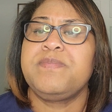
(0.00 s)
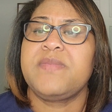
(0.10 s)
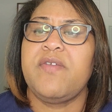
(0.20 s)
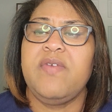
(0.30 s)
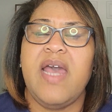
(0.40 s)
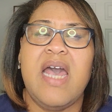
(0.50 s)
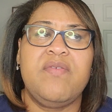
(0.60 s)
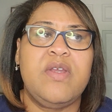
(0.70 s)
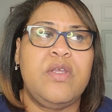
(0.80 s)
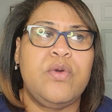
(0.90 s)
if you
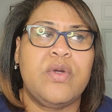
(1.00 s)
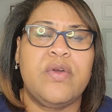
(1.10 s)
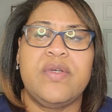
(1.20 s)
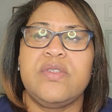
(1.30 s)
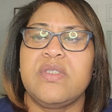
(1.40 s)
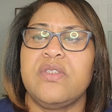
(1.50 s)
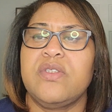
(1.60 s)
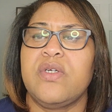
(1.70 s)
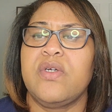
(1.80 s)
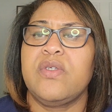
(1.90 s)
have any queries
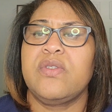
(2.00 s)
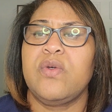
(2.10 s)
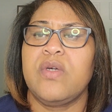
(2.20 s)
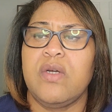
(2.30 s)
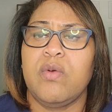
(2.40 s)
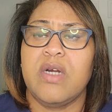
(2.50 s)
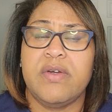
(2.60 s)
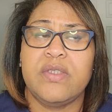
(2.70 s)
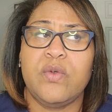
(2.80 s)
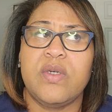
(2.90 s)

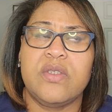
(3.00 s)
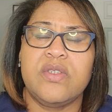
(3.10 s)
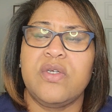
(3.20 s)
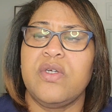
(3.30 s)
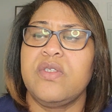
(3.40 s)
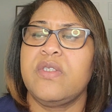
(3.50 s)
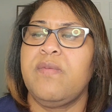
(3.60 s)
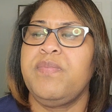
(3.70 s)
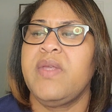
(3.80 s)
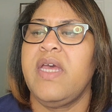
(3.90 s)
or concerns.
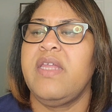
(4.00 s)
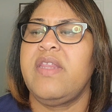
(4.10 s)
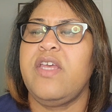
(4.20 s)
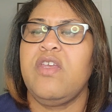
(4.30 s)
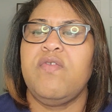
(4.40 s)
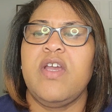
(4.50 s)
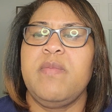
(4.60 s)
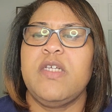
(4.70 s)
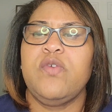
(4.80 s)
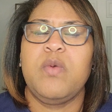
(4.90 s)
Thank you very
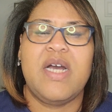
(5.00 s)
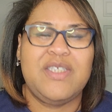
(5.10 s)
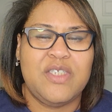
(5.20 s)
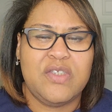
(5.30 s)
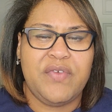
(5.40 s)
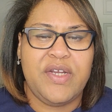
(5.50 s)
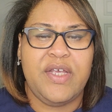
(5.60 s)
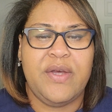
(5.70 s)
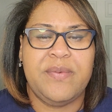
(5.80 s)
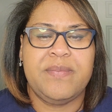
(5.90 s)
much for watching this
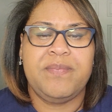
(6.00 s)
video.